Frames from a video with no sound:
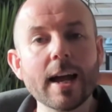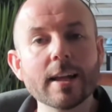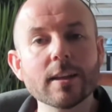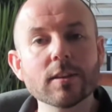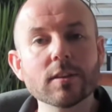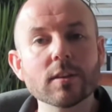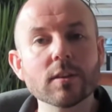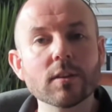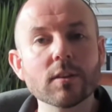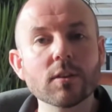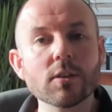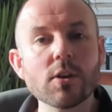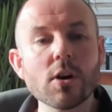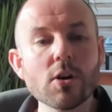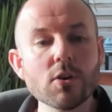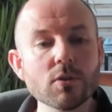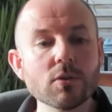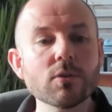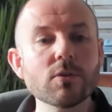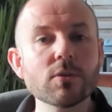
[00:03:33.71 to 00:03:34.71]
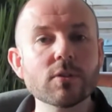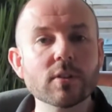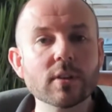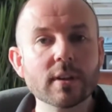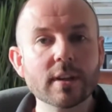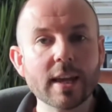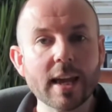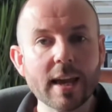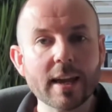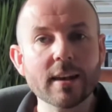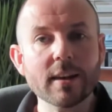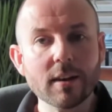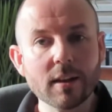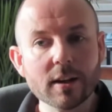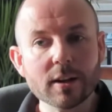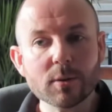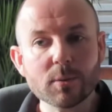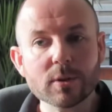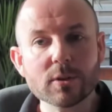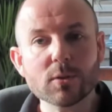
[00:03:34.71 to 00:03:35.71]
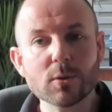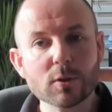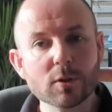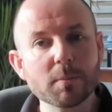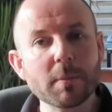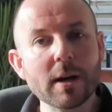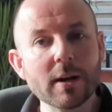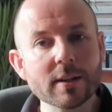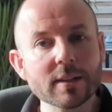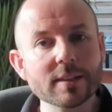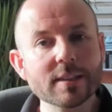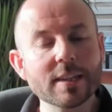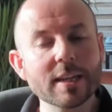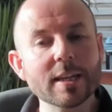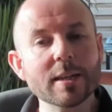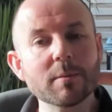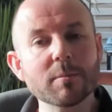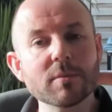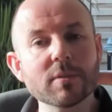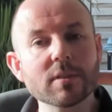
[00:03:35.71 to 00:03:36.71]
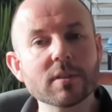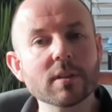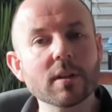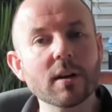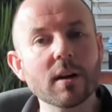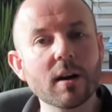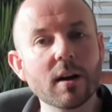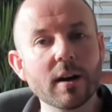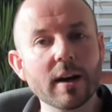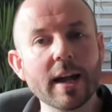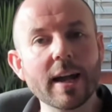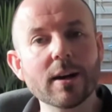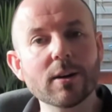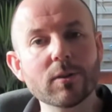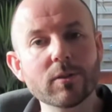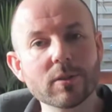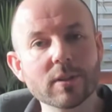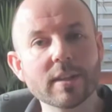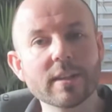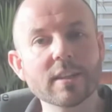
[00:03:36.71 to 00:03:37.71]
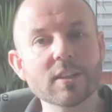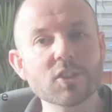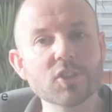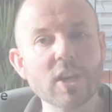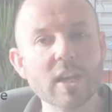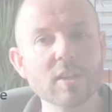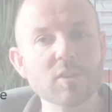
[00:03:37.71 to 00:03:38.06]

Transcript: and those, again, like we talked about in Teams, are held in